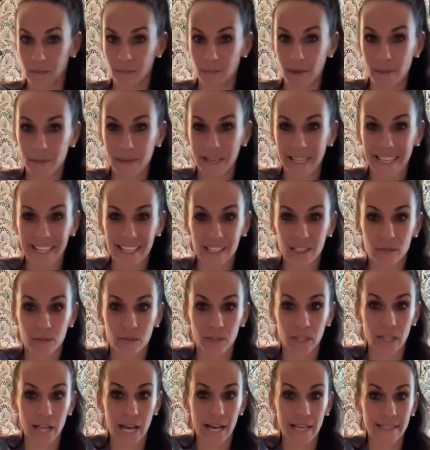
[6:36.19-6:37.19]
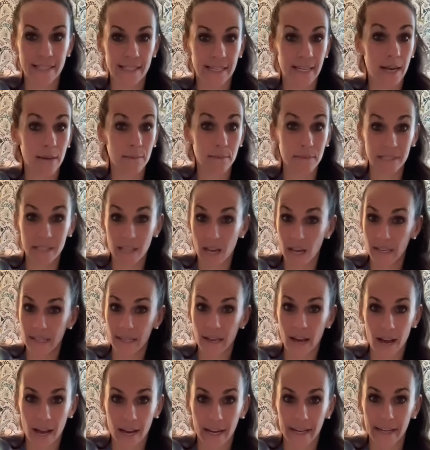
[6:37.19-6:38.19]
Maybe he's realizing I'm done
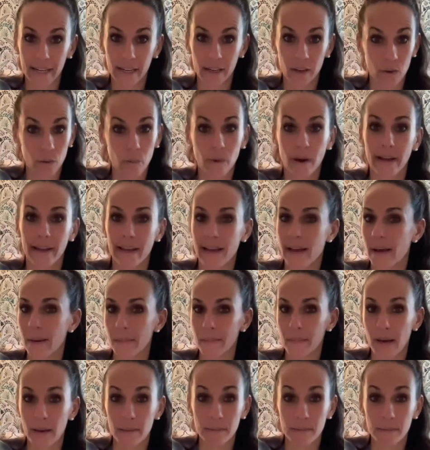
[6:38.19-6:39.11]
hiding who I am.